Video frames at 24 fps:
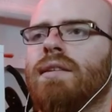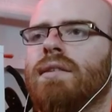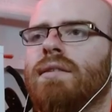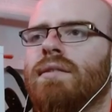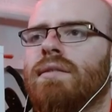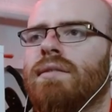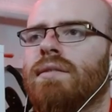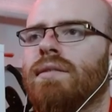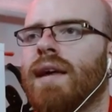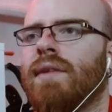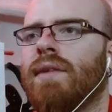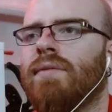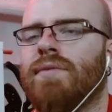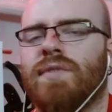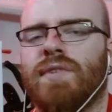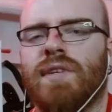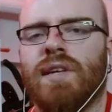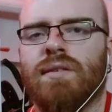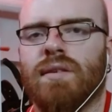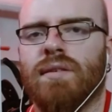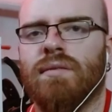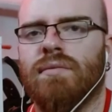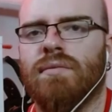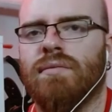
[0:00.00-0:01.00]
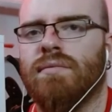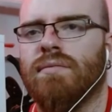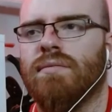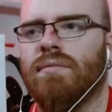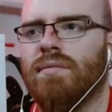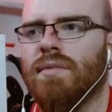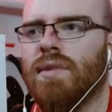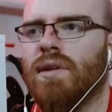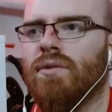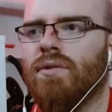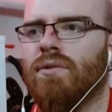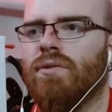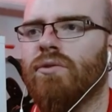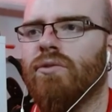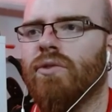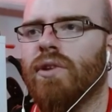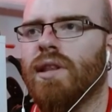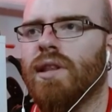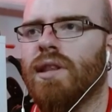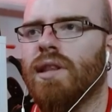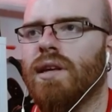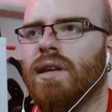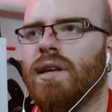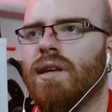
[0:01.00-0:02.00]
the 10th season now
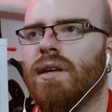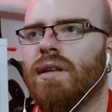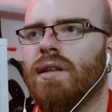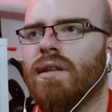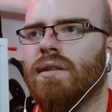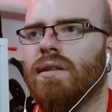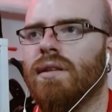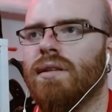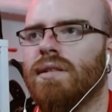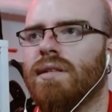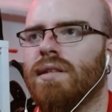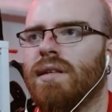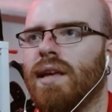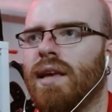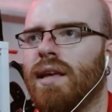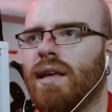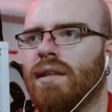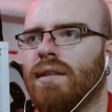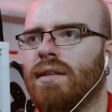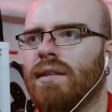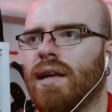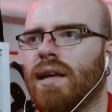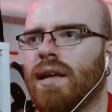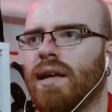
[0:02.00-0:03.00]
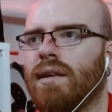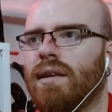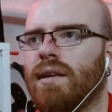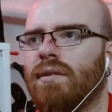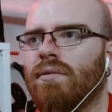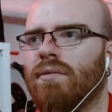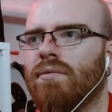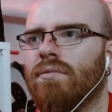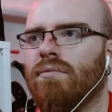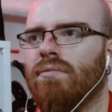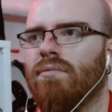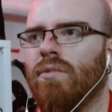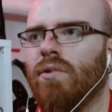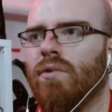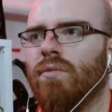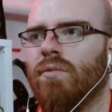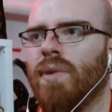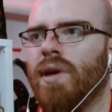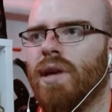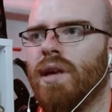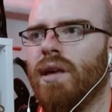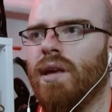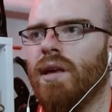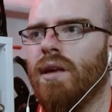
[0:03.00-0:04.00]
currently, this kid, like, will
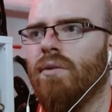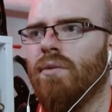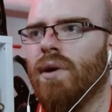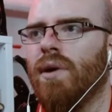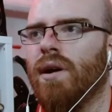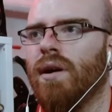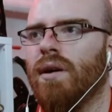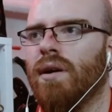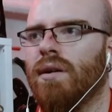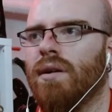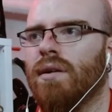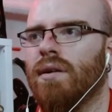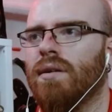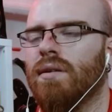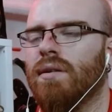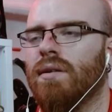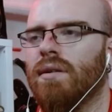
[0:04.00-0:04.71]
be what?